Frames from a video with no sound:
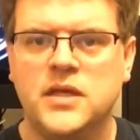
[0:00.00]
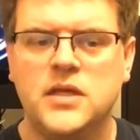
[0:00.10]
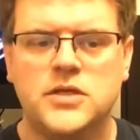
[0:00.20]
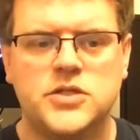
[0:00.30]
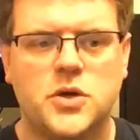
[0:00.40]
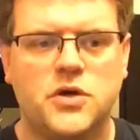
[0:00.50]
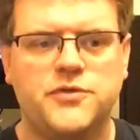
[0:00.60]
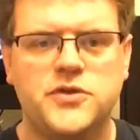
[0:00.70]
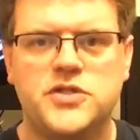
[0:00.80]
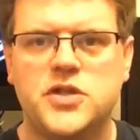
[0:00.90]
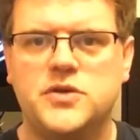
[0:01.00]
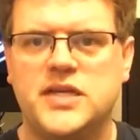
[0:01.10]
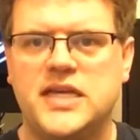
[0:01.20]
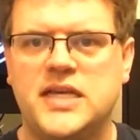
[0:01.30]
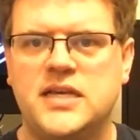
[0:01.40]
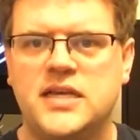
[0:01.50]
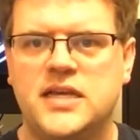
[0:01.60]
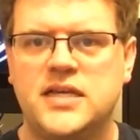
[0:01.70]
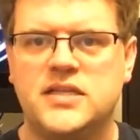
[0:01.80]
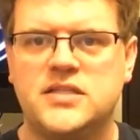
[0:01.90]
So our first note, E,
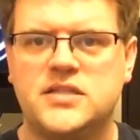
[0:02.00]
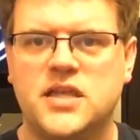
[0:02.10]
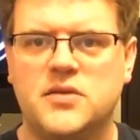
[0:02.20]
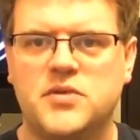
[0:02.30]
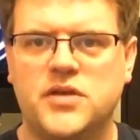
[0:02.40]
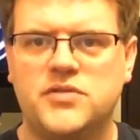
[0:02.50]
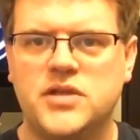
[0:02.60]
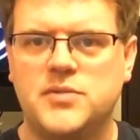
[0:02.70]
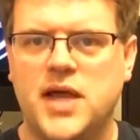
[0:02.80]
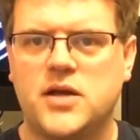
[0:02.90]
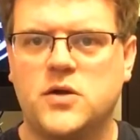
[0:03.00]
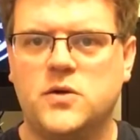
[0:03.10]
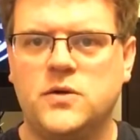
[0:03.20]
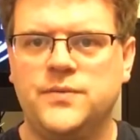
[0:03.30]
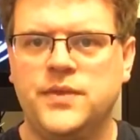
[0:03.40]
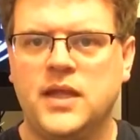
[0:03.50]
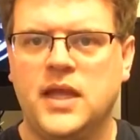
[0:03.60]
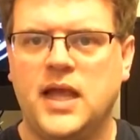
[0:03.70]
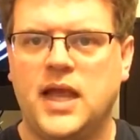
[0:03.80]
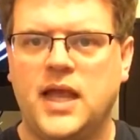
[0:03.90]
is thumb covering the back hole
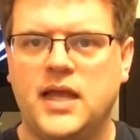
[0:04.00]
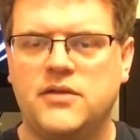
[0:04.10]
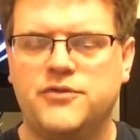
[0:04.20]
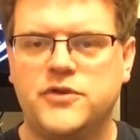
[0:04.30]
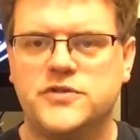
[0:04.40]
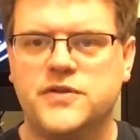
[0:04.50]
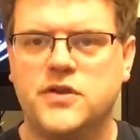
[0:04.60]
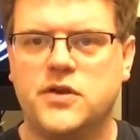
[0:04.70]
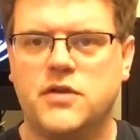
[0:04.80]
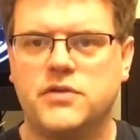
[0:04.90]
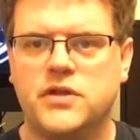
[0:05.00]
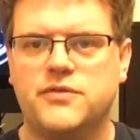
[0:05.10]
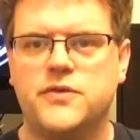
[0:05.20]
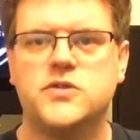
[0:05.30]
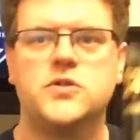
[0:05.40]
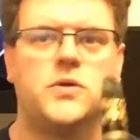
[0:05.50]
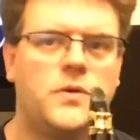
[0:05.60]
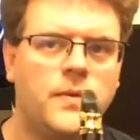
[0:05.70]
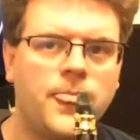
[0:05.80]
and first finger covering the first hole.